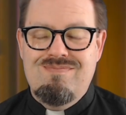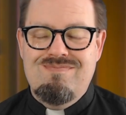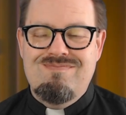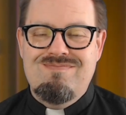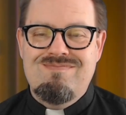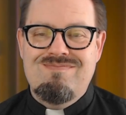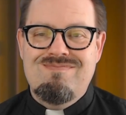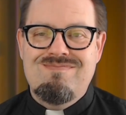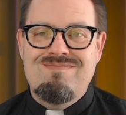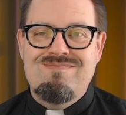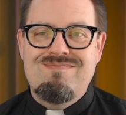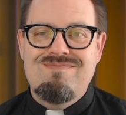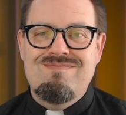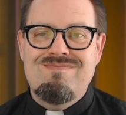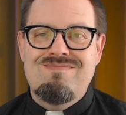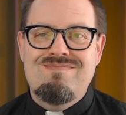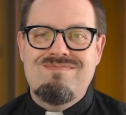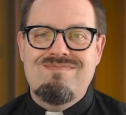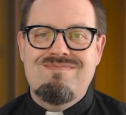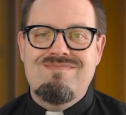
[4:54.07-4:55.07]

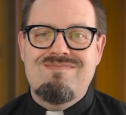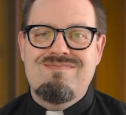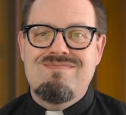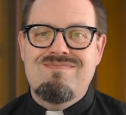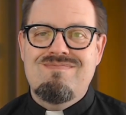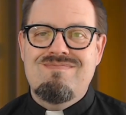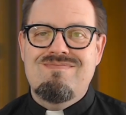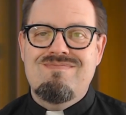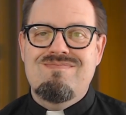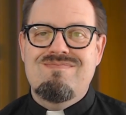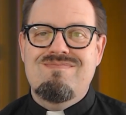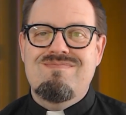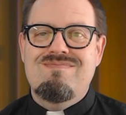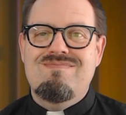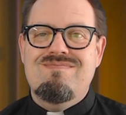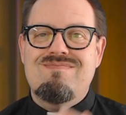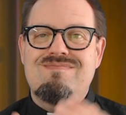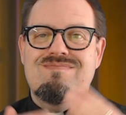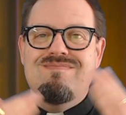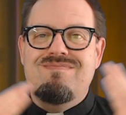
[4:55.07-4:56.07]

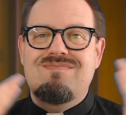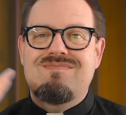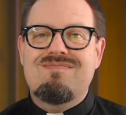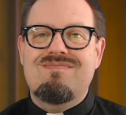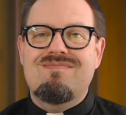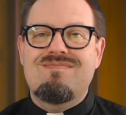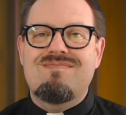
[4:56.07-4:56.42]
[no speech]